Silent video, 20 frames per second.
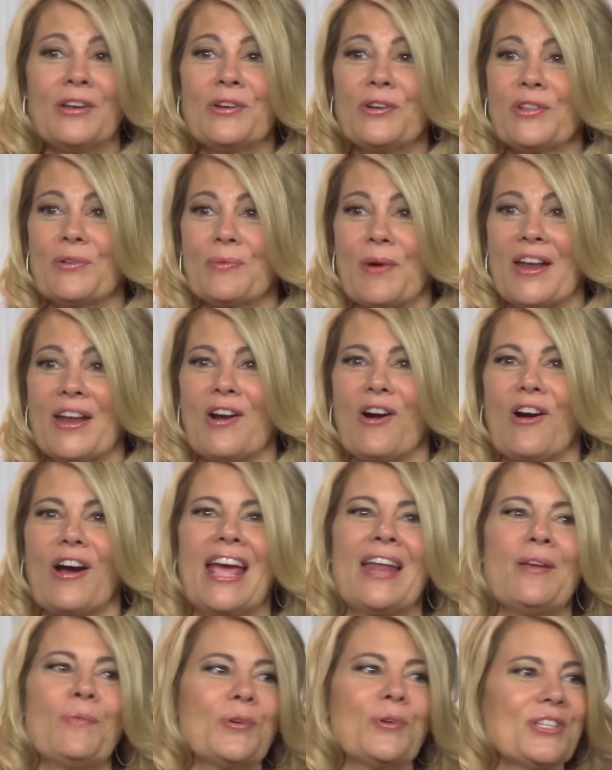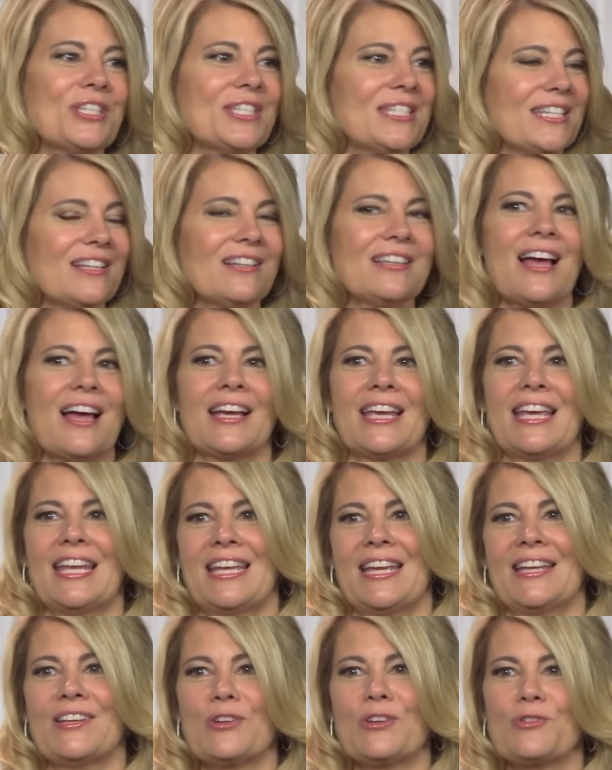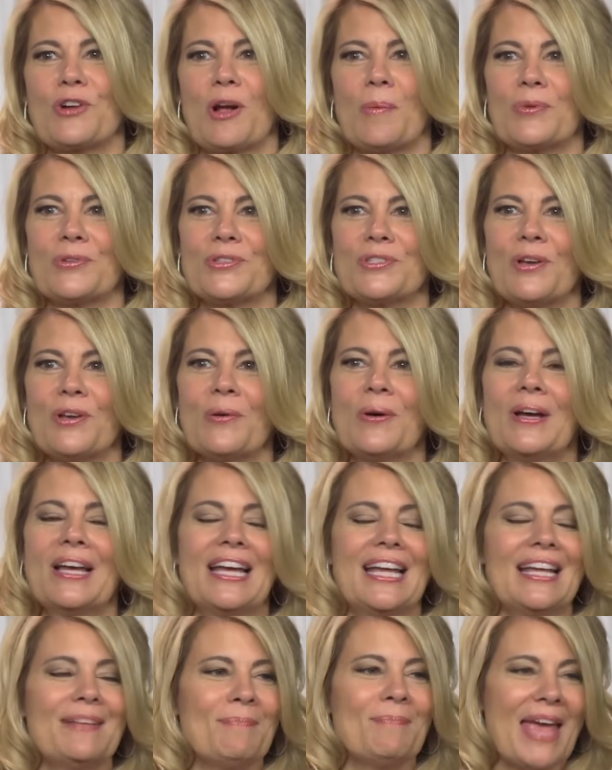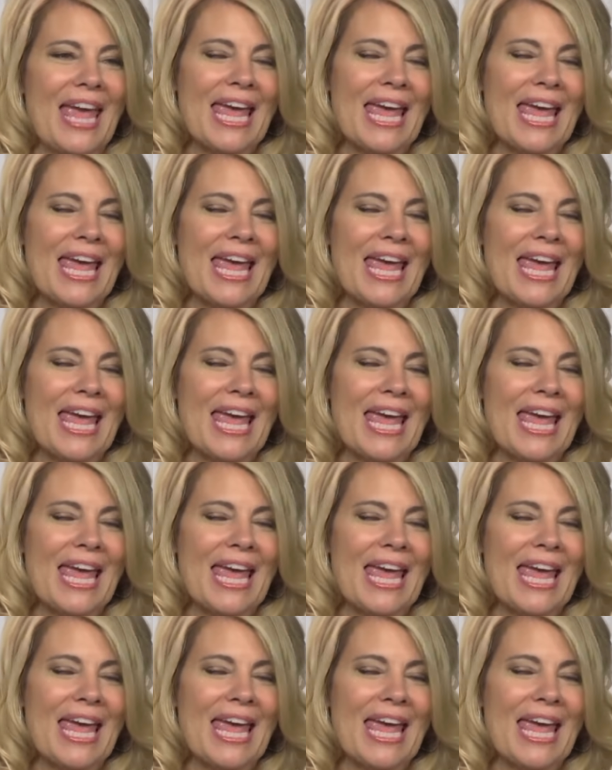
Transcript: as a beloved teen idol of the nineteen eighties.